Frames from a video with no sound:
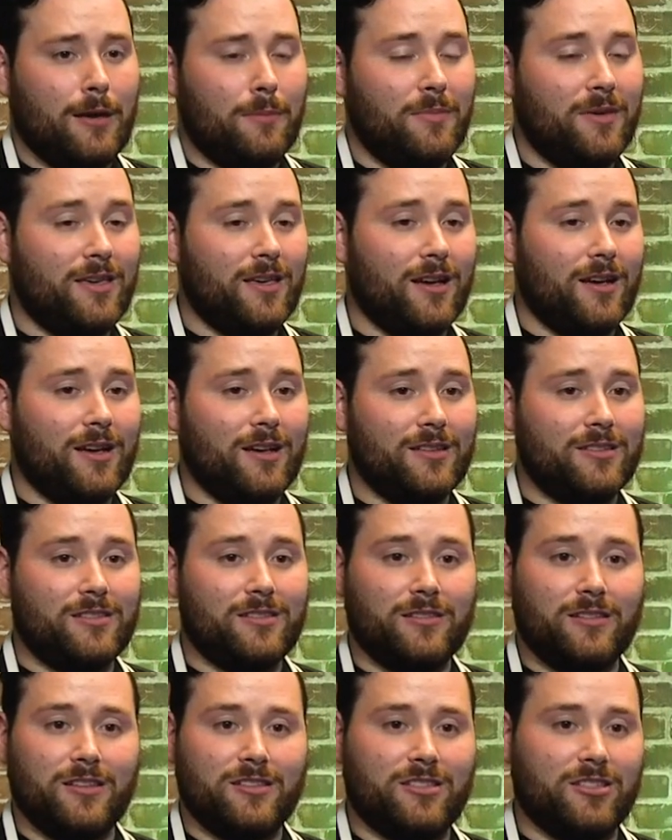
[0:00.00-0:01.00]

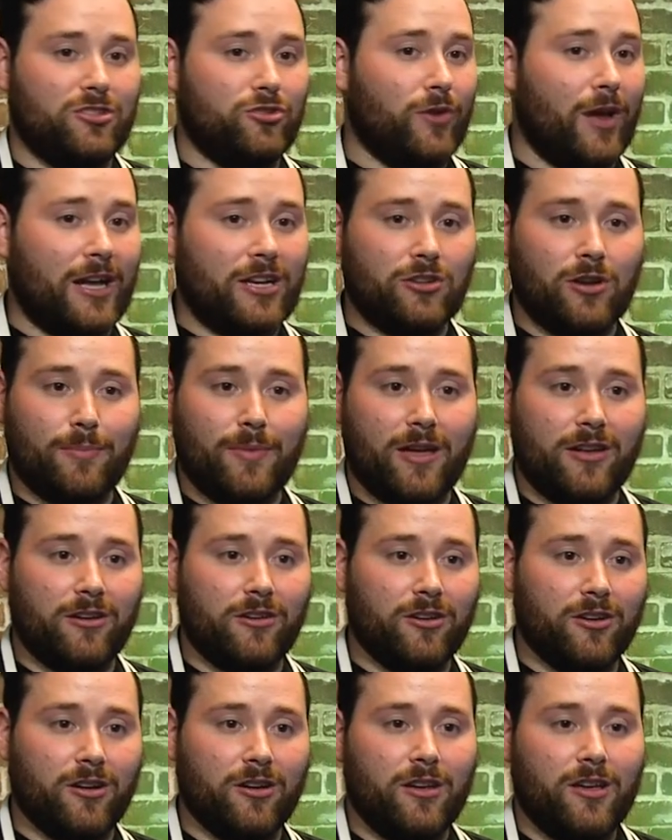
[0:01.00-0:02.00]
because it's a drag and drop
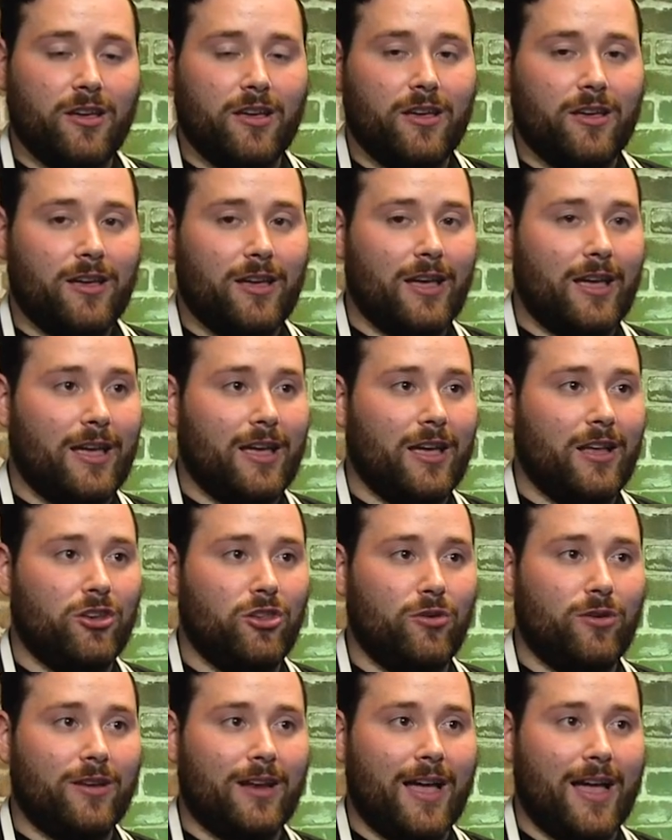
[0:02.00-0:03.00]
editor,
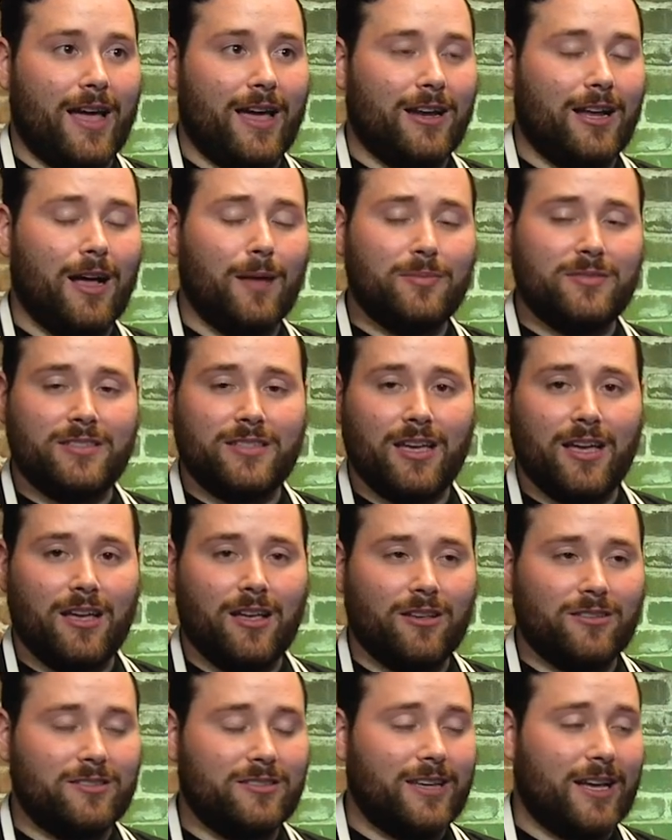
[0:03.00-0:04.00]
and you can add
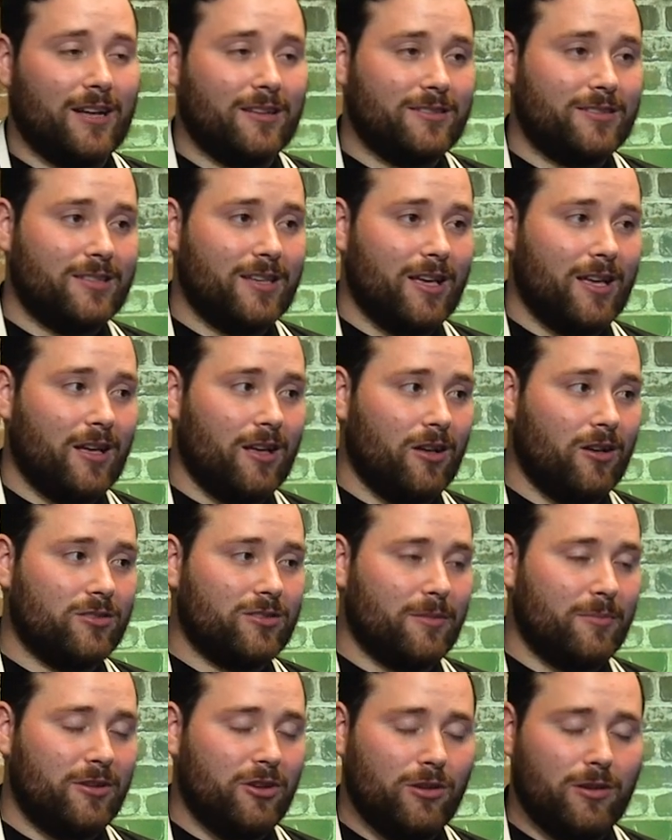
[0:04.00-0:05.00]
upsells,
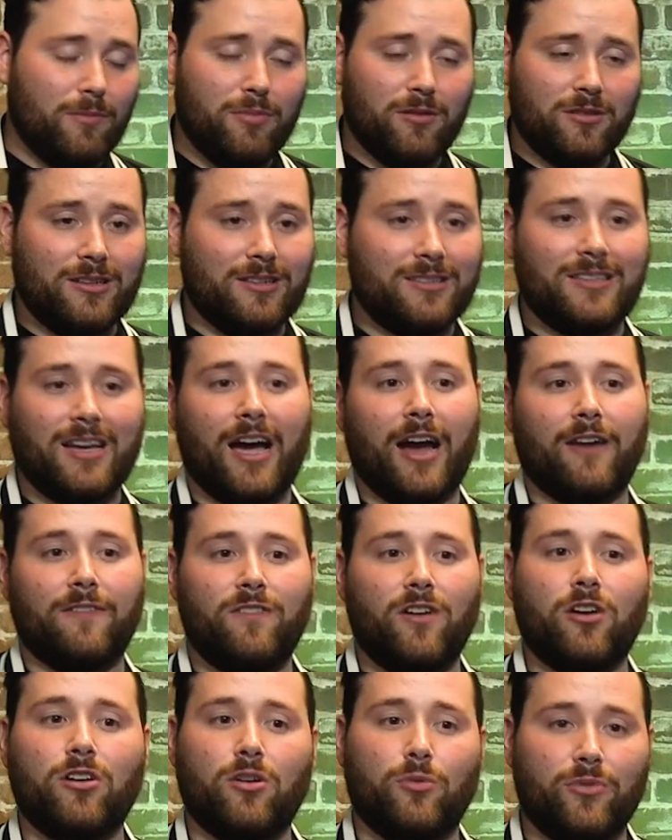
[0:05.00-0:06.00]
downsells. I mean, you can an entire
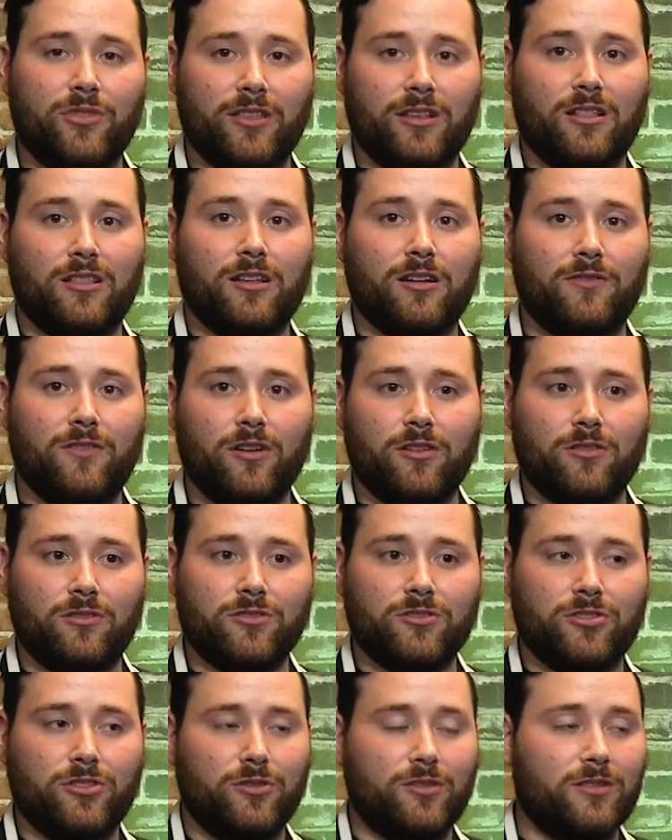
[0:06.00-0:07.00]
funnel within
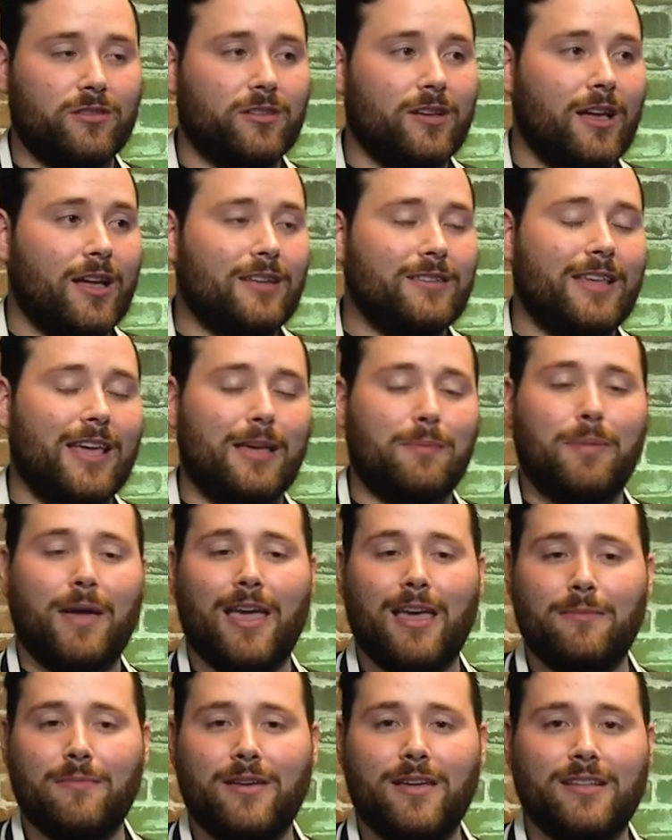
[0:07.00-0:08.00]
ClickFunnels. You can take
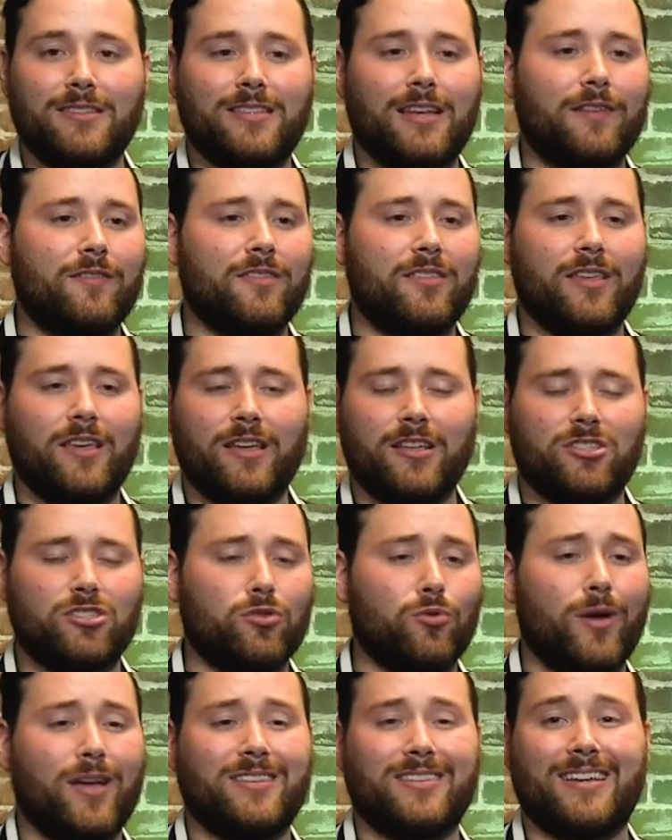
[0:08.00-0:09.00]
payments and everything. It's
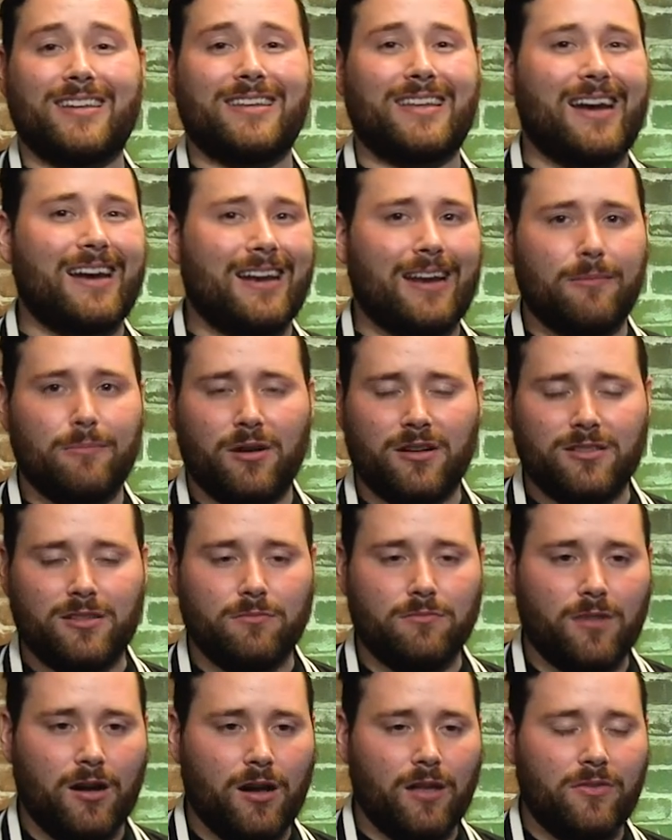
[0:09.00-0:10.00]
great. It's like $99
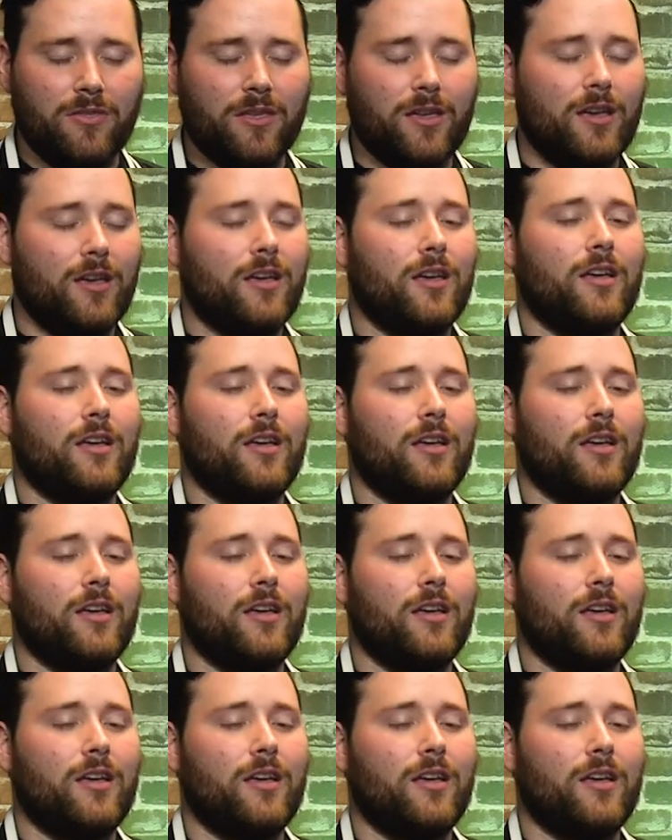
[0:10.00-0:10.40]
a month.